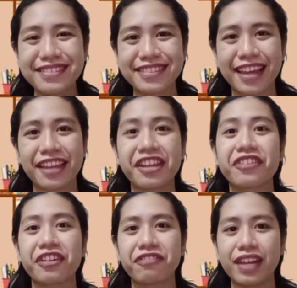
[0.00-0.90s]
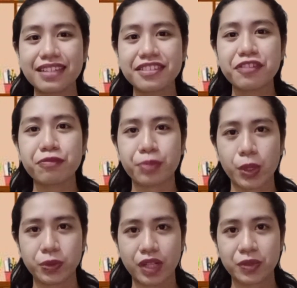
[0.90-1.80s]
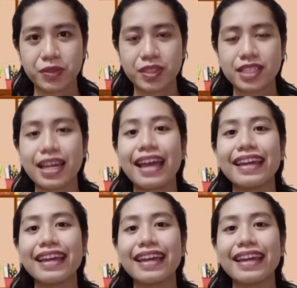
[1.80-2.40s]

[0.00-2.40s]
say reflexive pronouns,